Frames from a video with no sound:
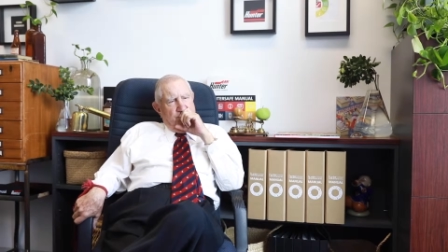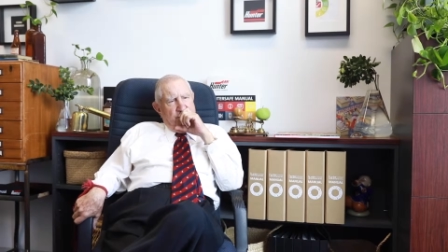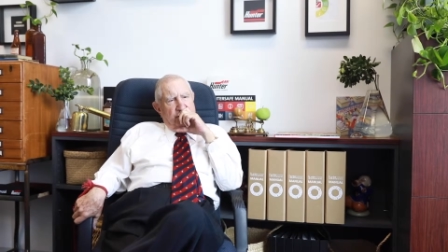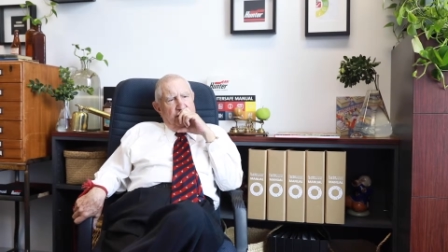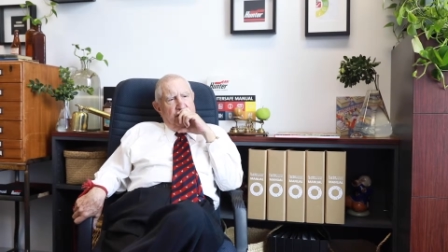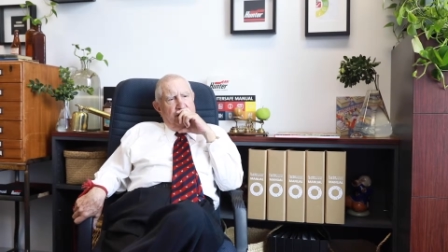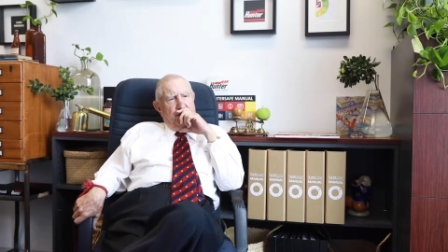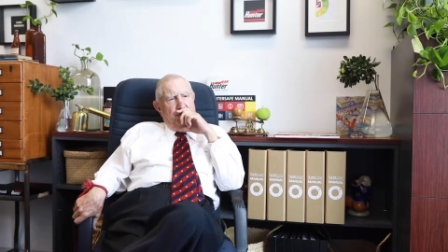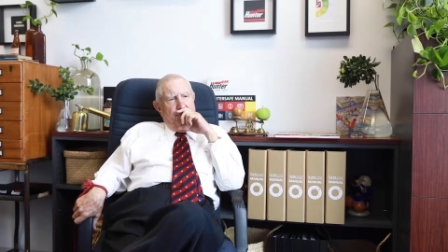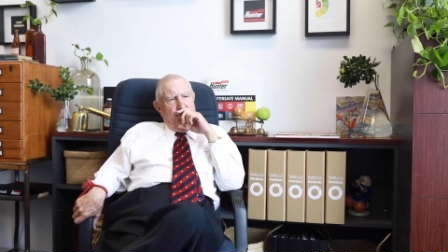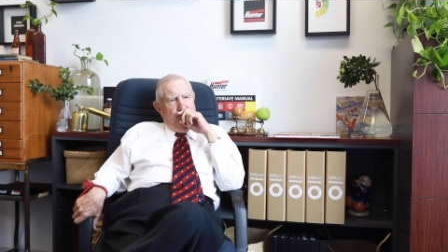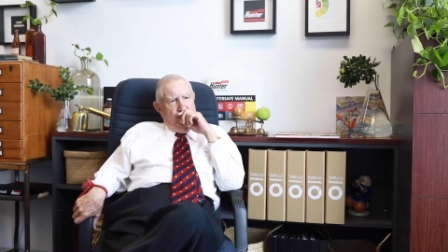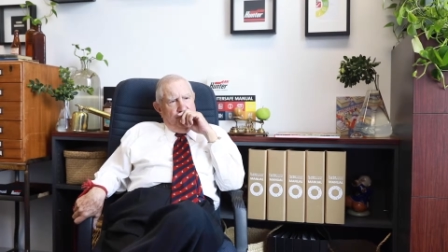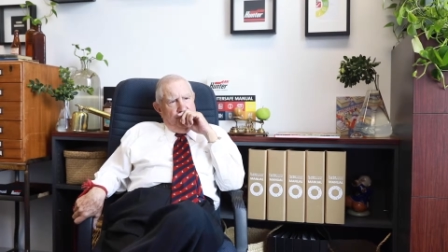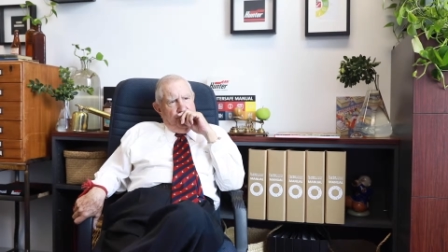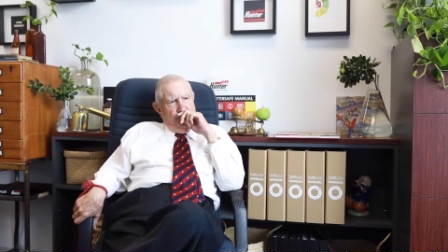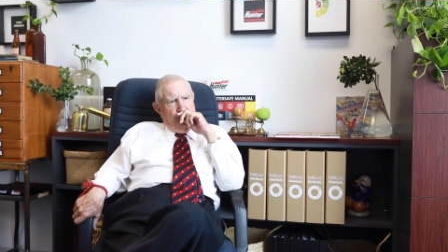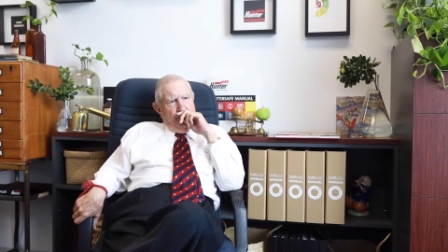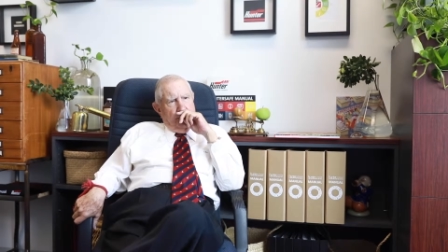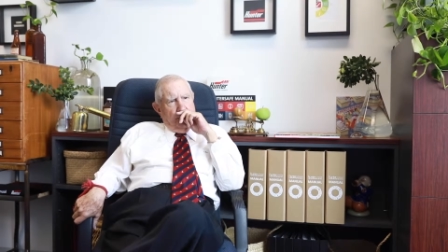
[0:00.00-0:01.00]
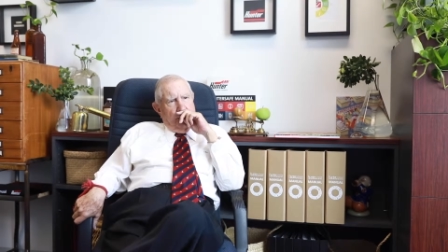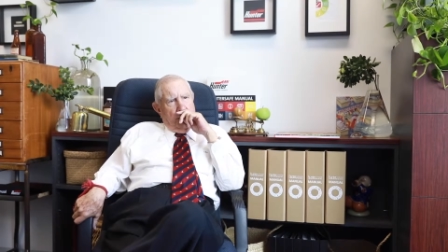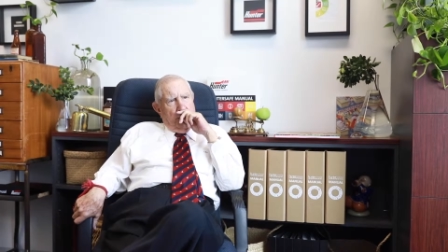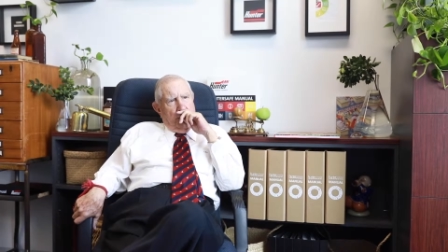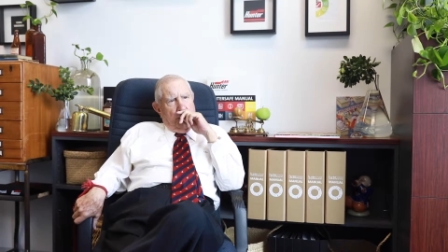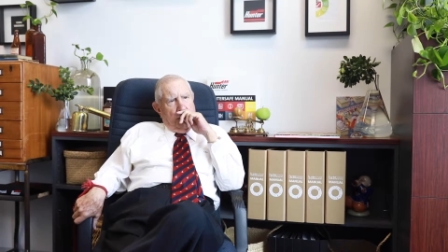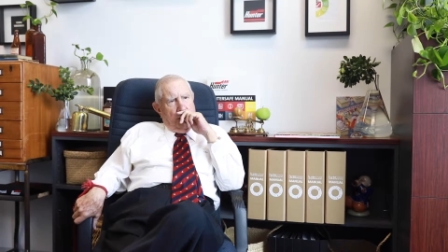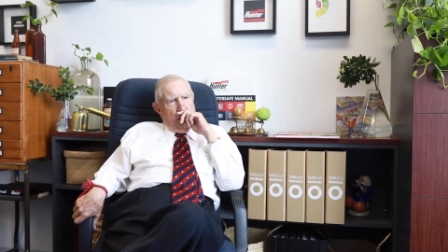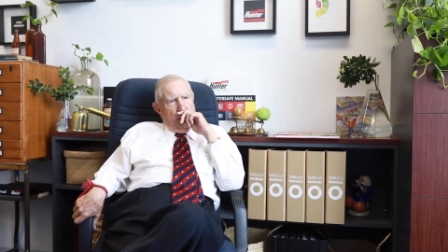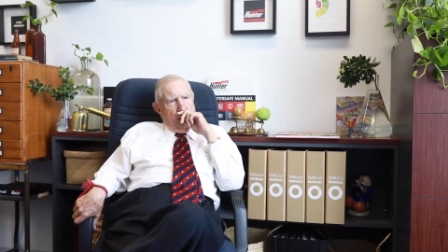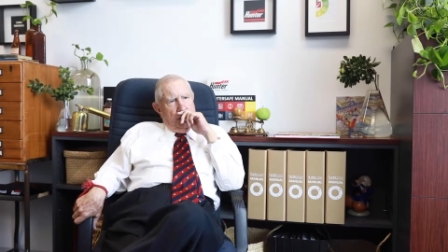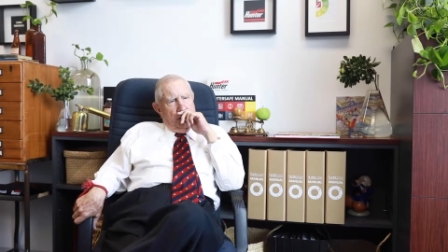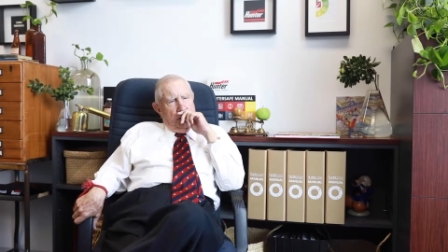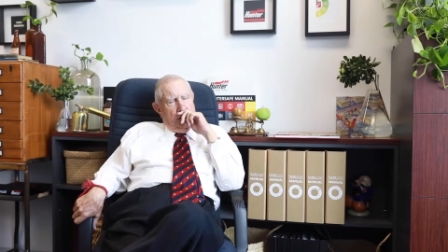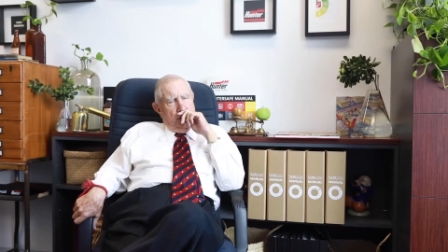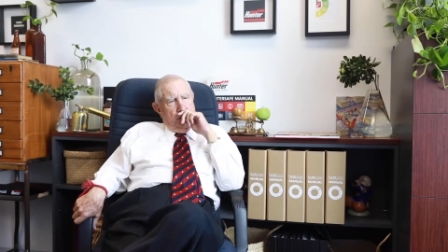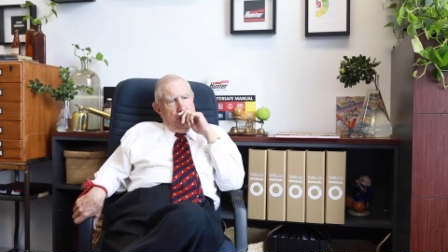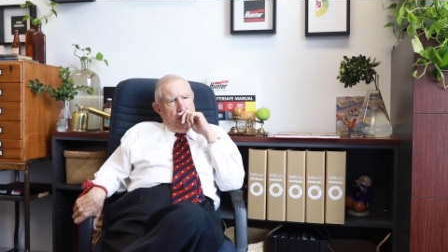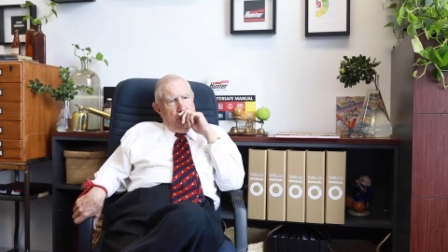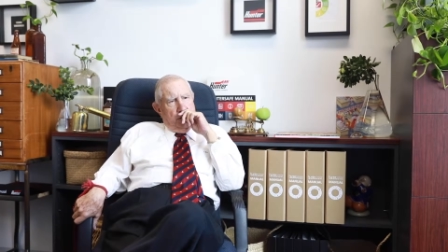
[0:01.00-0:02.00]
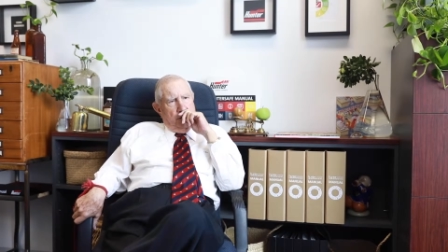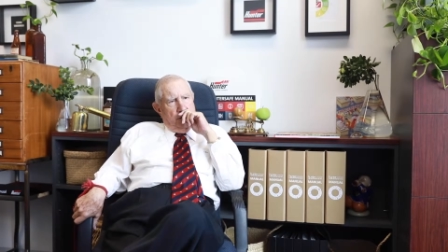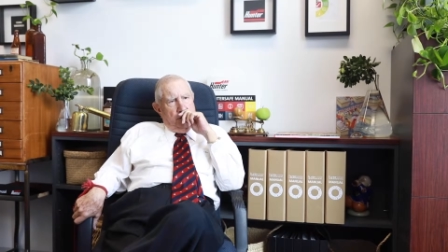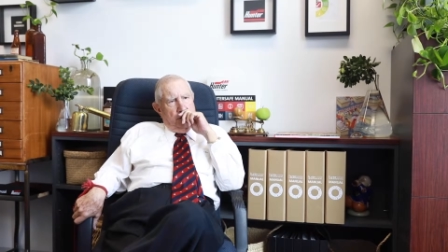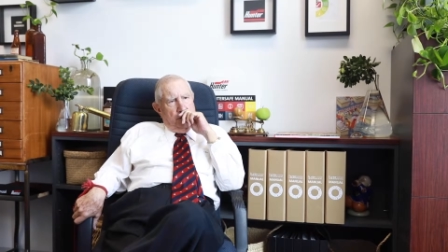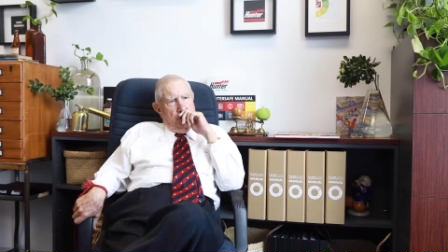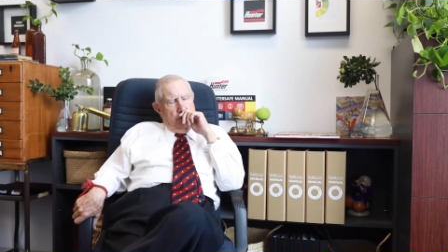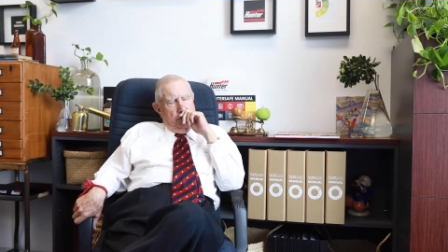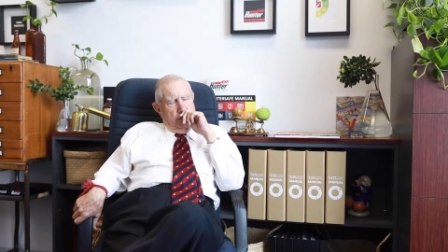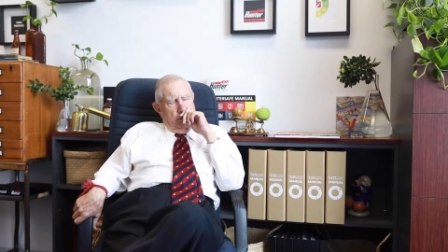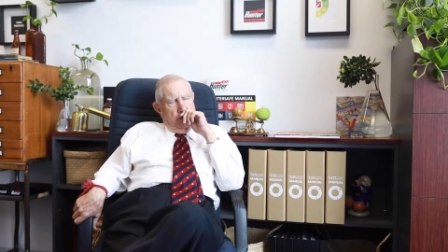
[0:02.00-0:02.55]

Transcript: Yeah. Right, you've still got five sons